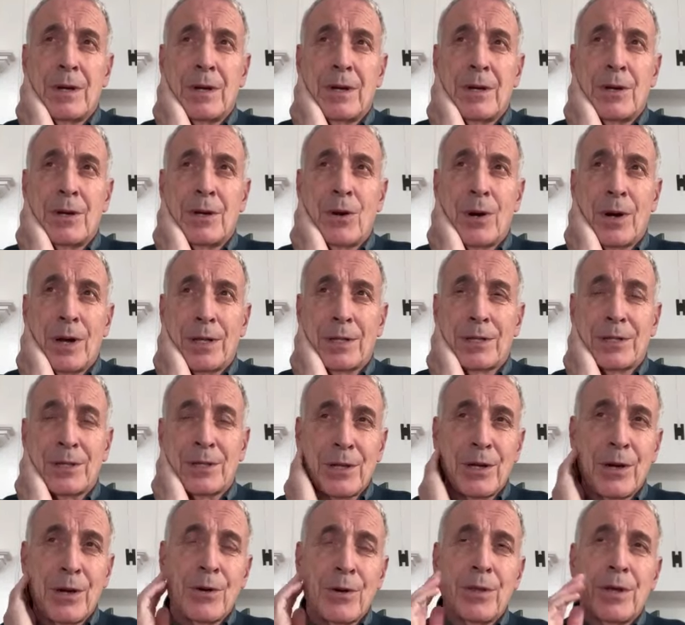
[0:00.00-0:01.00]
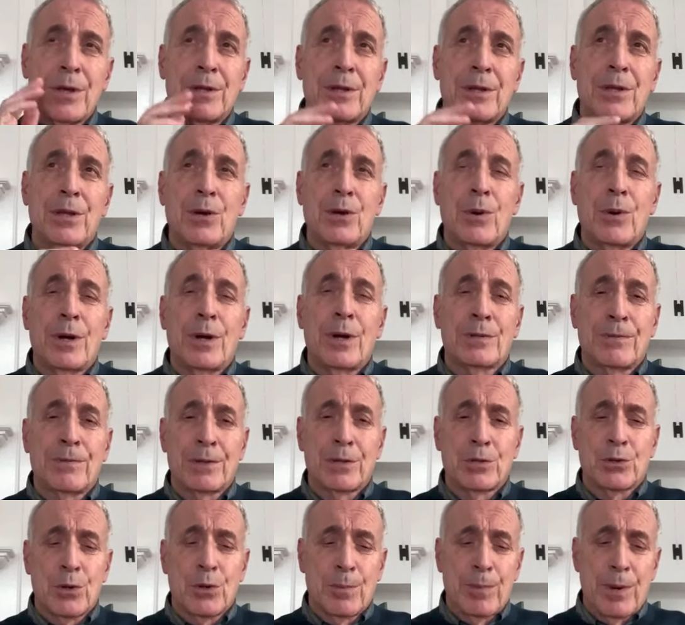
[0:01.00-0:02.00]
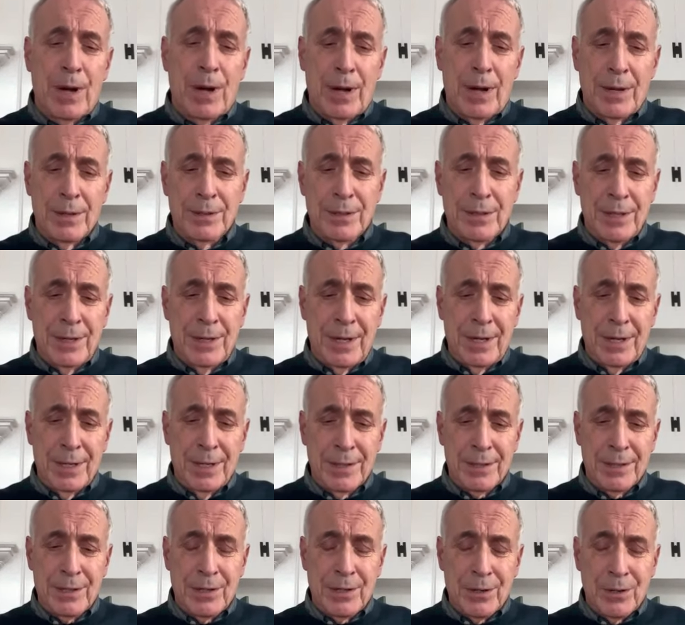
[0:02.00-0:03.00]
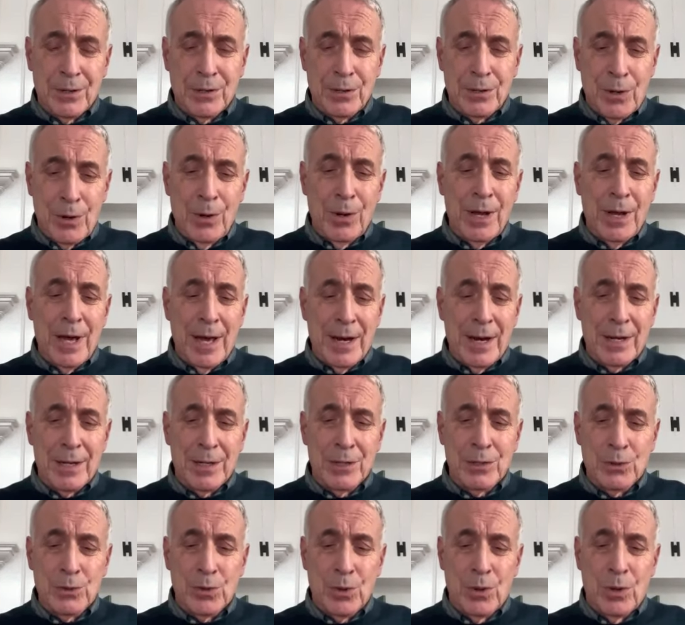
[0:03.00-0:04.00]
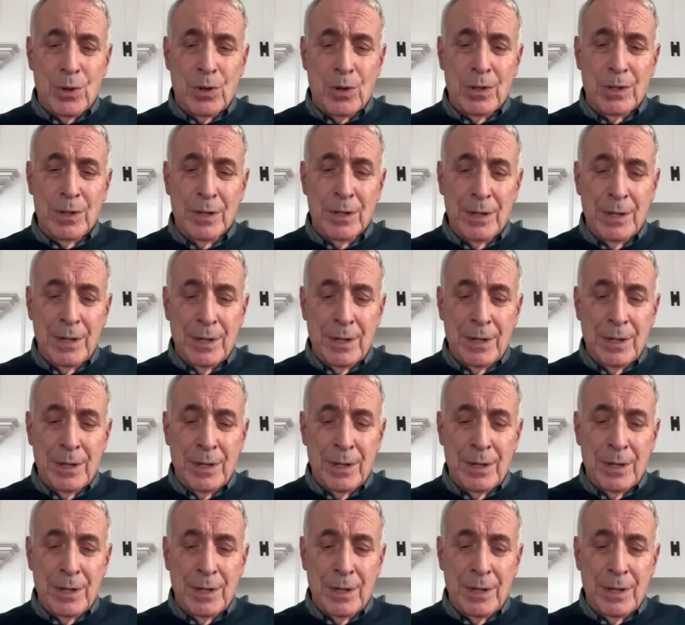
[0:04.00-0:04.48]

you know, it's clear that the U.S. fiscal policy is totally out of control,